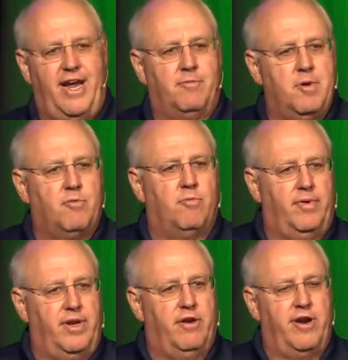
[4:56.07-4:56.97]
I remember
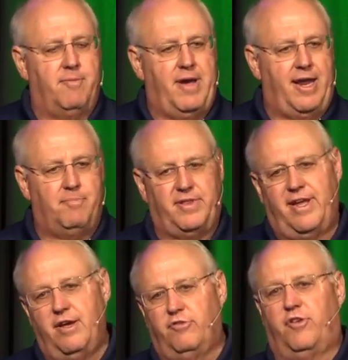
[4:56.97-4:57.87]
hearing about it, but the
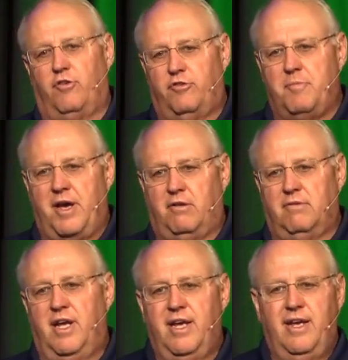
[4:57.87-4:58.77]
hailstones melt
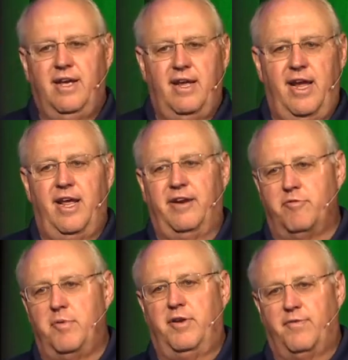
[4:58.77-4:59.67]
and
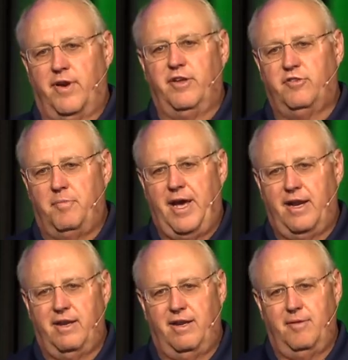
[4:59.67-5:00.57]
everybody forgets about
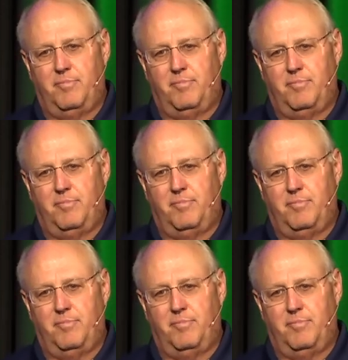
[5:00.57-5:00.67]
it,